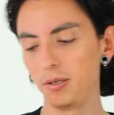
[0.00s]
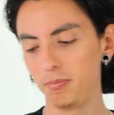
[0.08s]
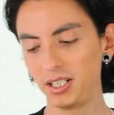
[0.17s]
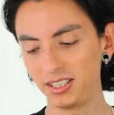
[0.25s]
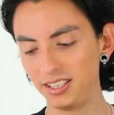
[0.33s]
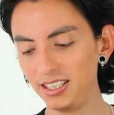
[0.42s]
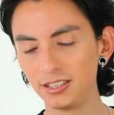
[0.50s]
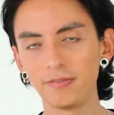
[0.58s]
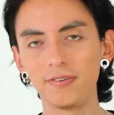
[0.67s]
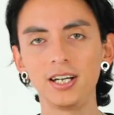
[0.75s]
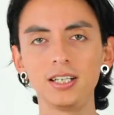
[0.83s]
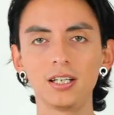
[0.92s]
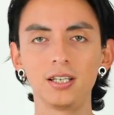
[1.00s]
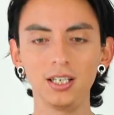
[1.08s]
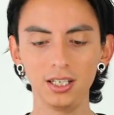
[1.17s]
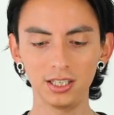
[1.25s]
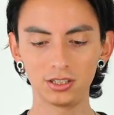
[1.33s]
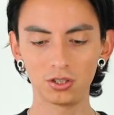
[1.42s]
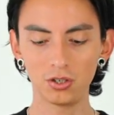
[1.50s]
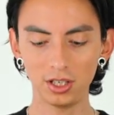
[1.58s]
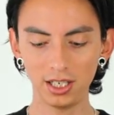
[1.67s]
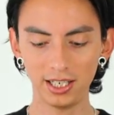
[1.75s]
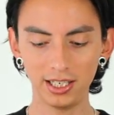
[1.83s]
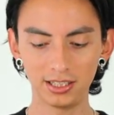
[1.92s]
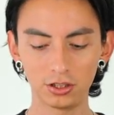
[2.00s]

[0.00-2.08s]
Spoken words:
But that's fine, I think it's gonna get